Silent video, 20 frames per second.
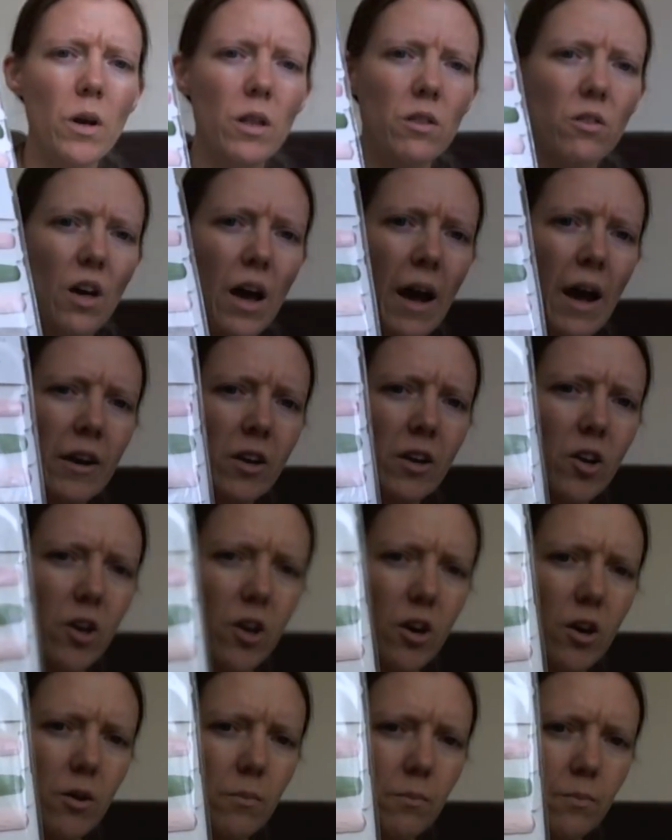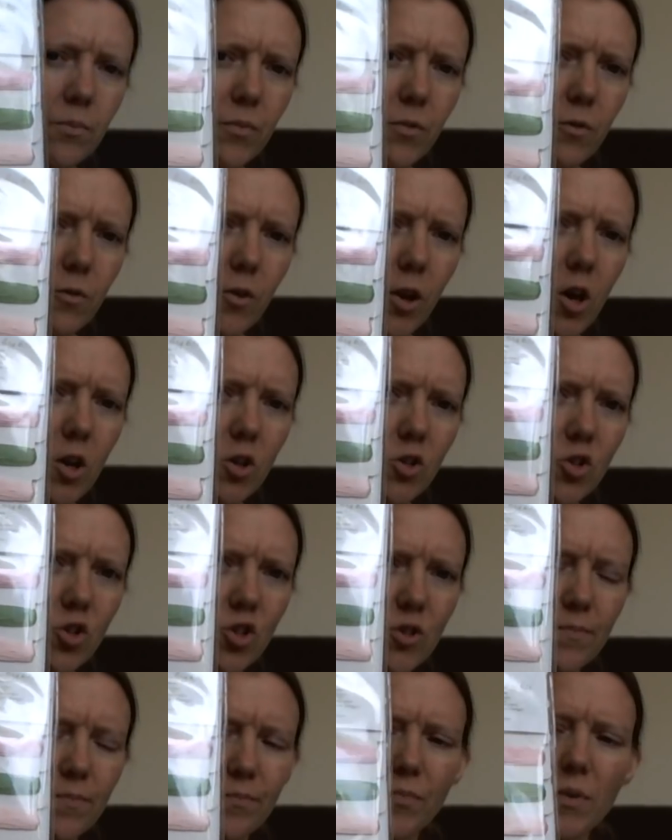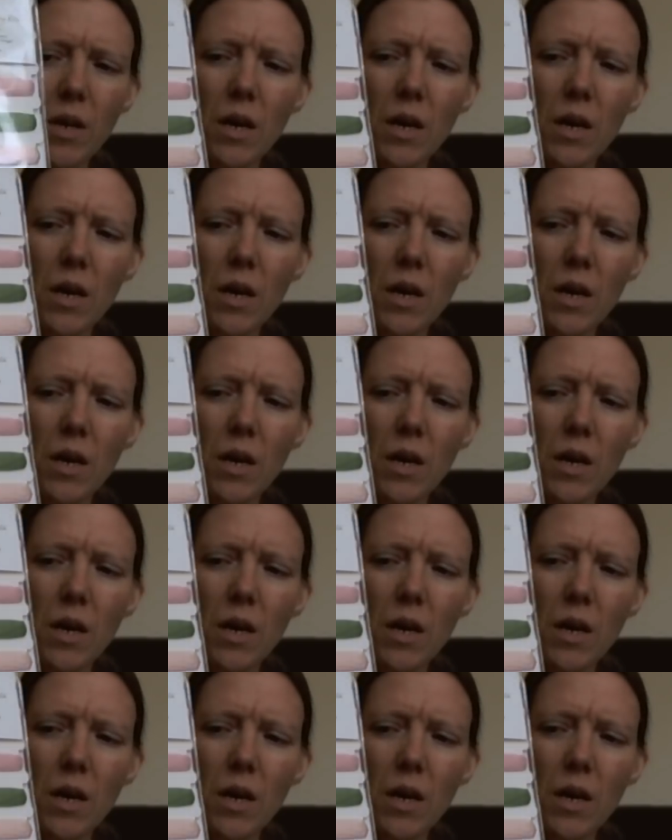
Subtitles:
with anchor floss,